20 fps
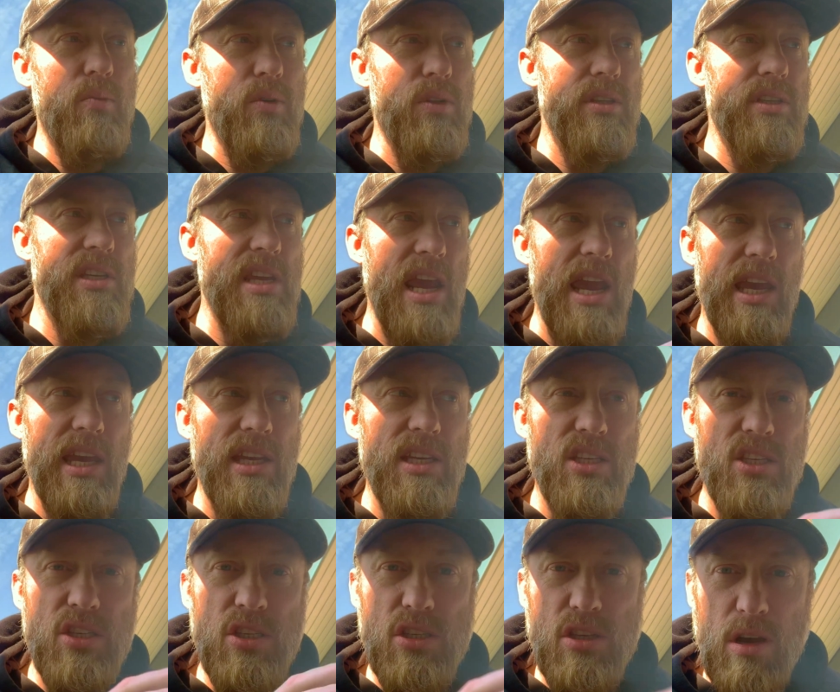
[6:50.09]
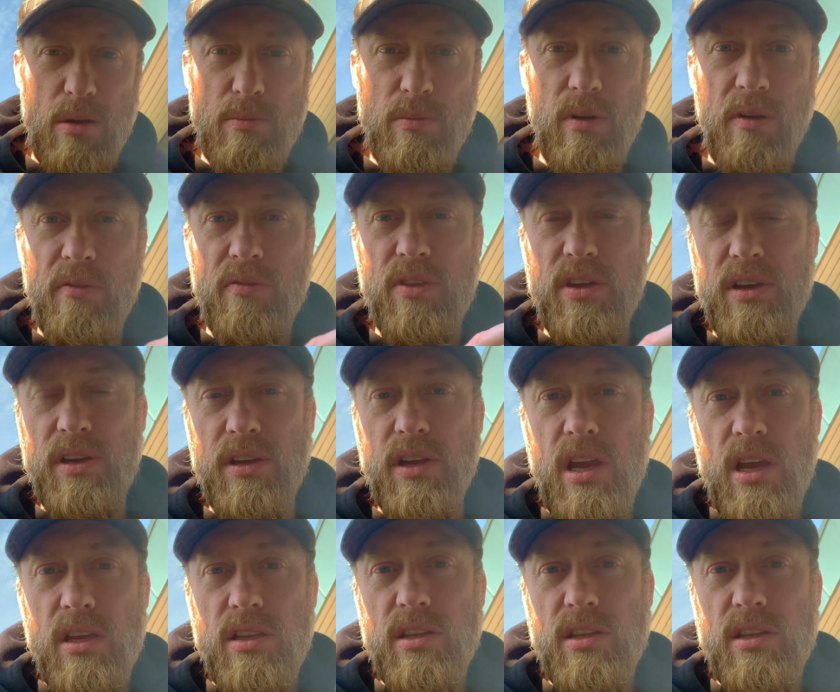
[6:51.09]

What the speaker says: will take some of the